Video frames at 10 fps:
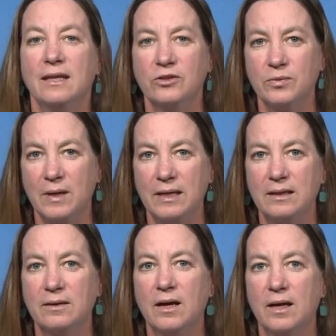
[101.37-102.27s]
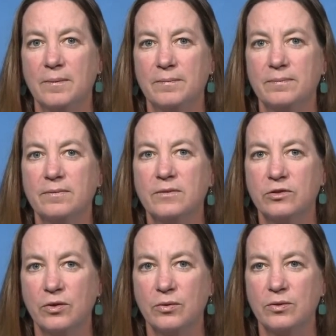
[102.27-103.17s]
That's right. Um,
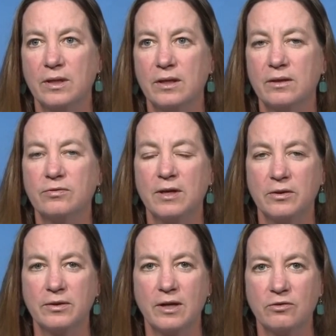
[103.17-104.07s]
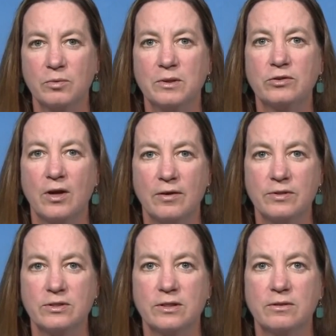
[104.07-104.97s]
so the federal government's
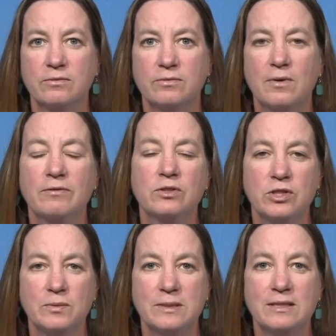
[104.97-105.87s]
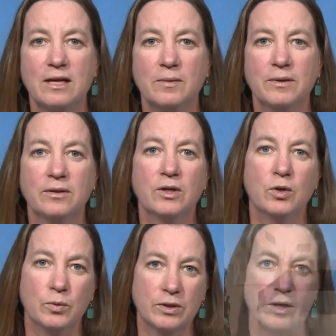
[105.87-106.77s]
Office of Refugee Resettlement
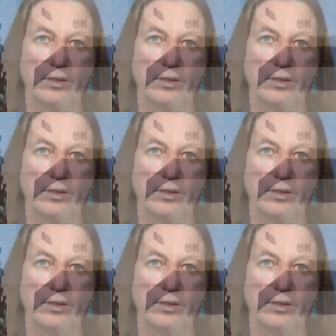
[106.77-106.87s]
will